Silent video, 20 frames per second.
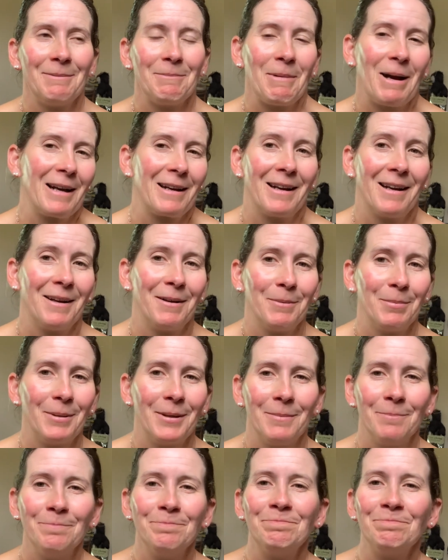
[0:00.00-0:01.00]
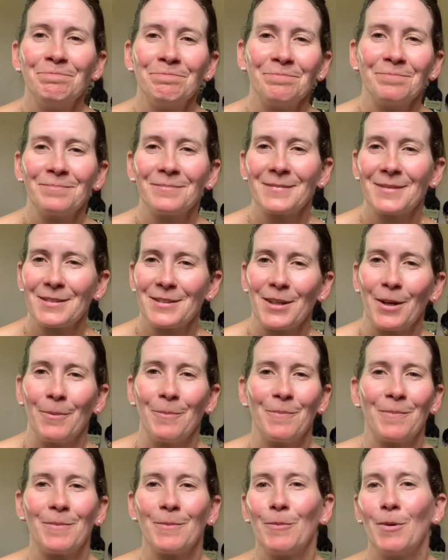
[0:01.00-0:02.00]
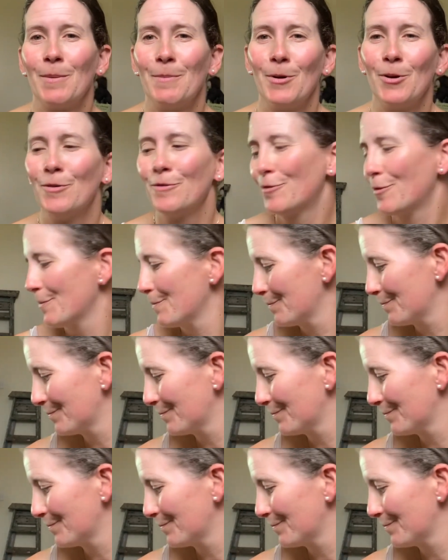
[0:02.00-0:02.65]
I can't help it. So we move.